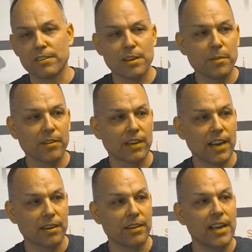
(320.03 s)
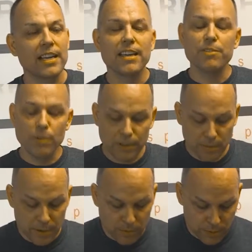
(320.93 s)
Some other kind of gives you a
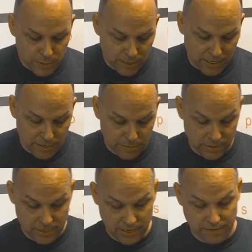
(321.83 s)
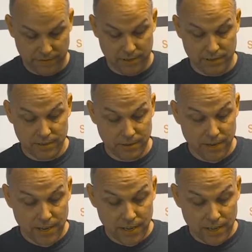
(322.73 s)
little bit more space to put stuff in. So
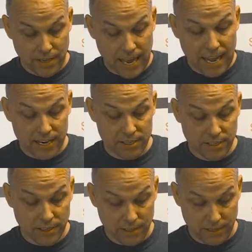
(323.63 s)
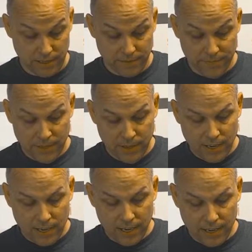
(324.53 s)
that is a good thing.
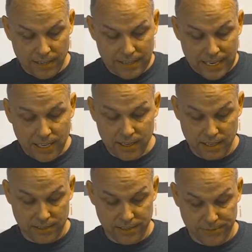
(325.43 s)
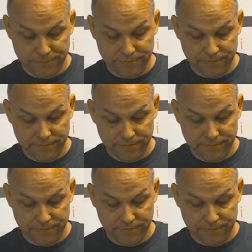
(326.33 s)
Thickness.